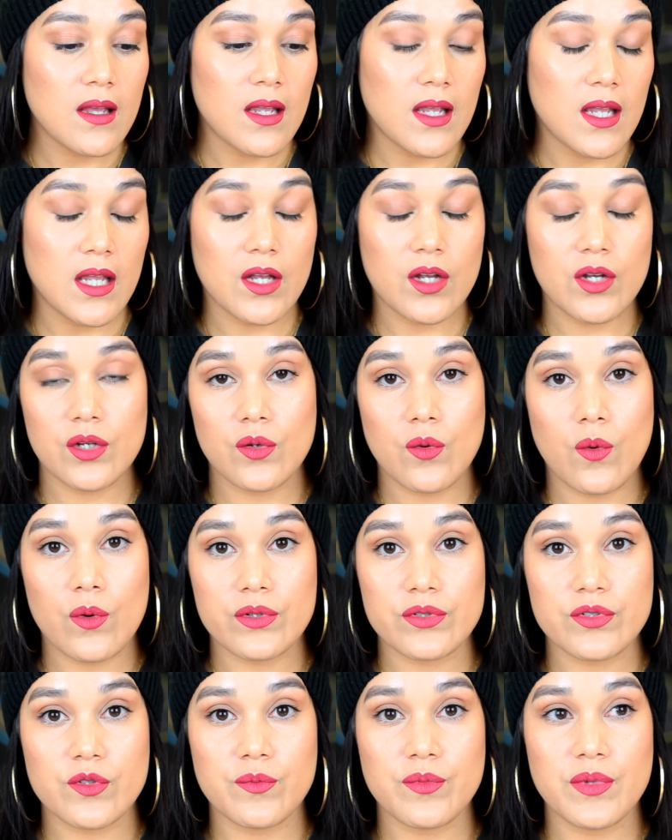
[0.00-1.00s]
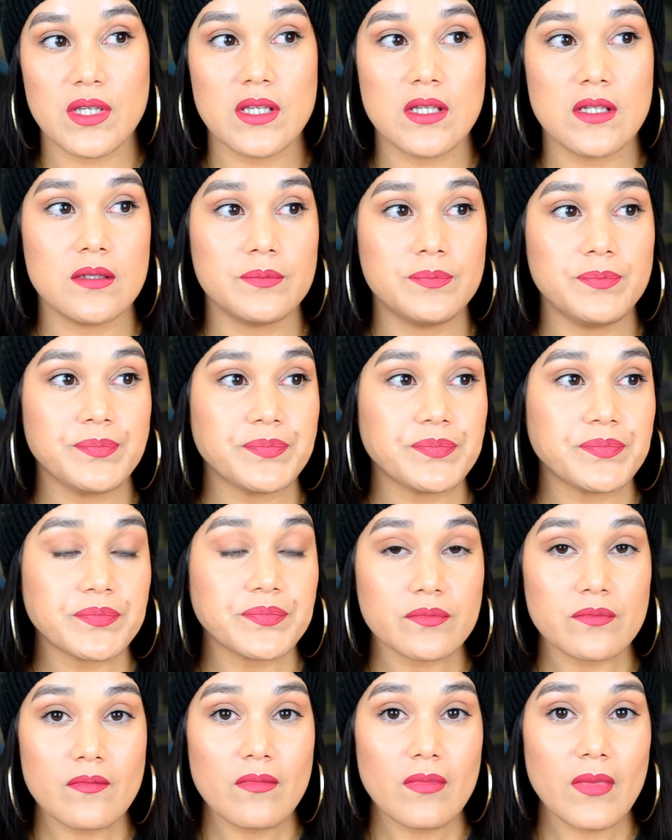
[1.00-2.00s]
It could also be
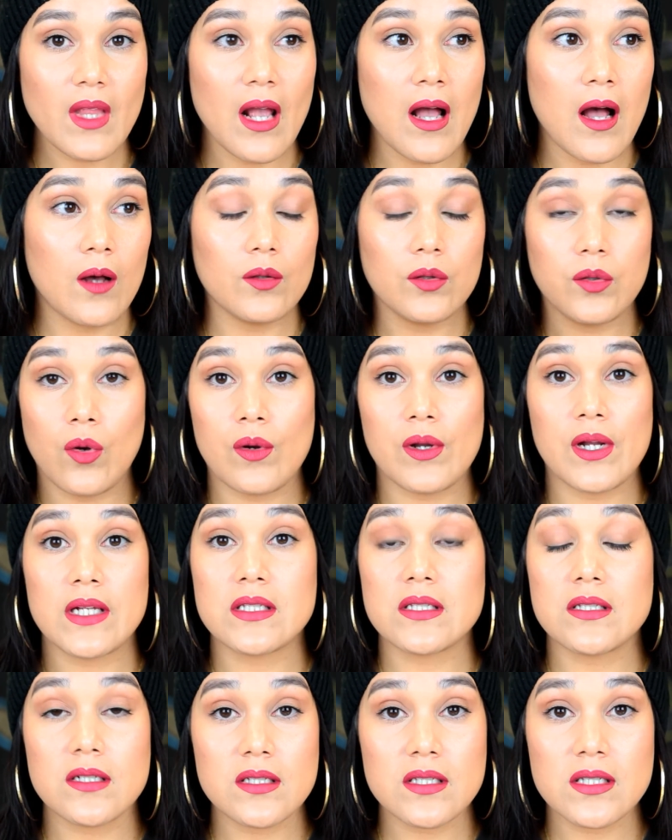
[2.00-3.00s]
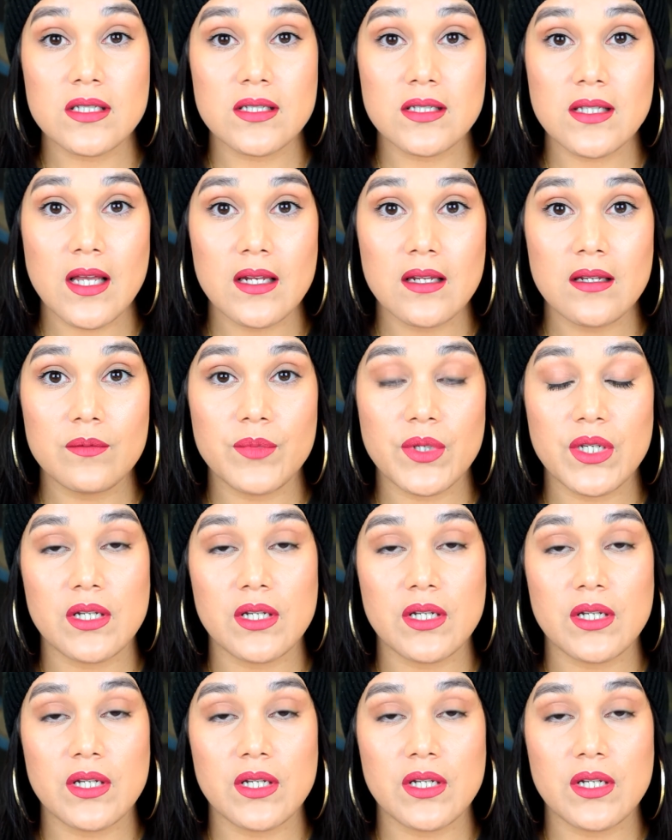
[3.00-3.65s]
how long I took to set it,